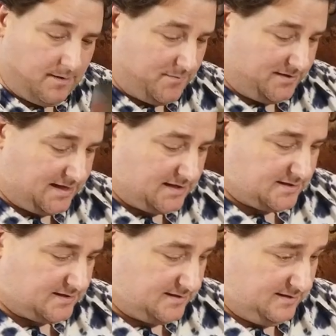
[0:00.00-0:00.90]
But
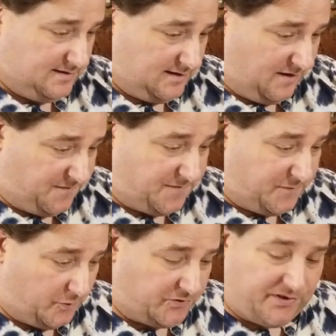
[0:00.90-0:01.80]
that's a
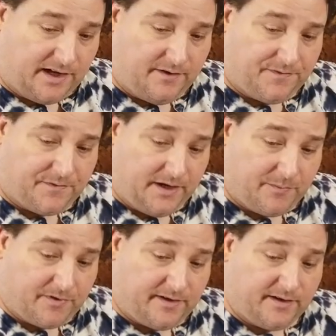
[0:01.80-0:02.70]
full set of three
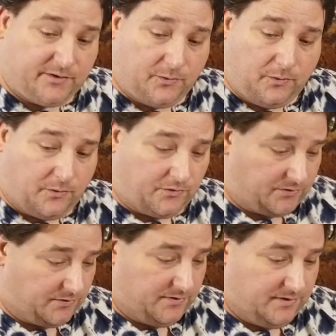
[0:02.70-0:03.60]
D printing
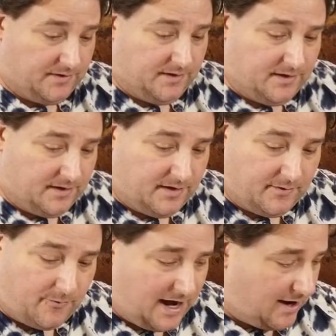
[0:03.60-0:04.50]
tools.
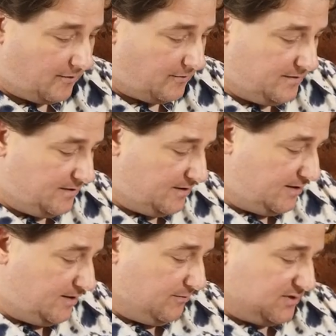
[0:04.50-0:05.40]
Wow,
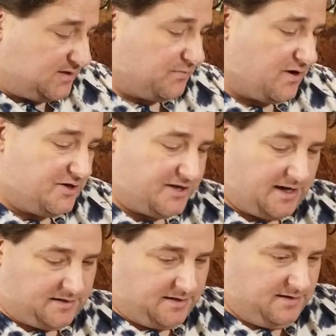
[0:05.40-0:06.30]
what's the
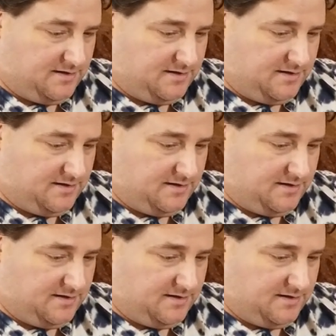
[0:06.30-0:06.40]
project?